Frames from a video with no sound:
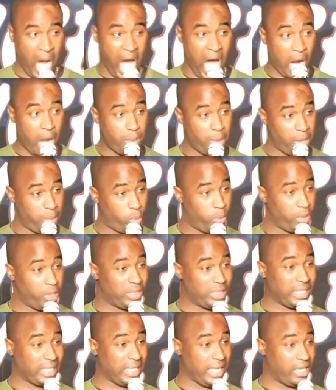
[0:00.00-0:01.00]
I remember when you
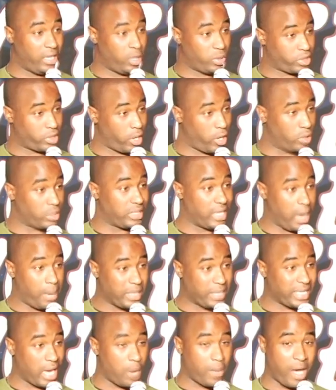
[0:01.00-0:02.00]
deleted those girls'
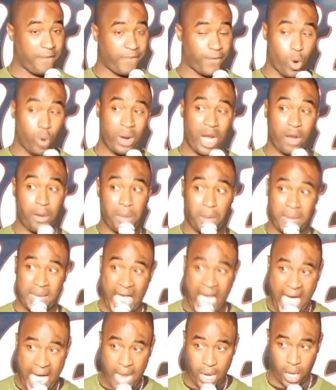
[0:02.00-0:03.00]
numbers out my phone, I remember
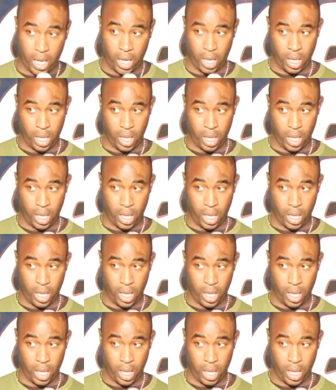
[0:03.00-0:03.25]
that.